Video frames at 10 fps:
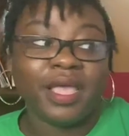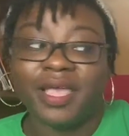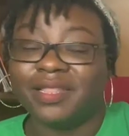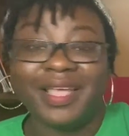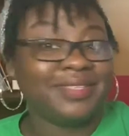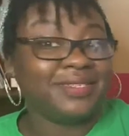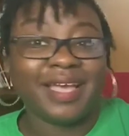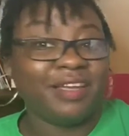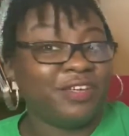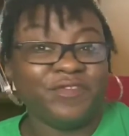And that's
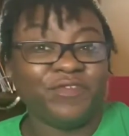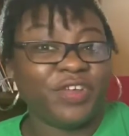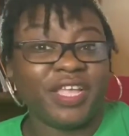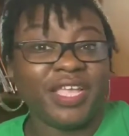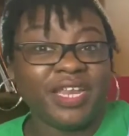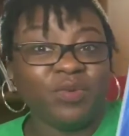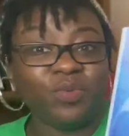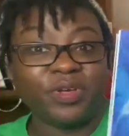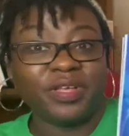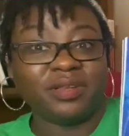not good for
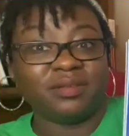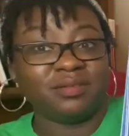anyone.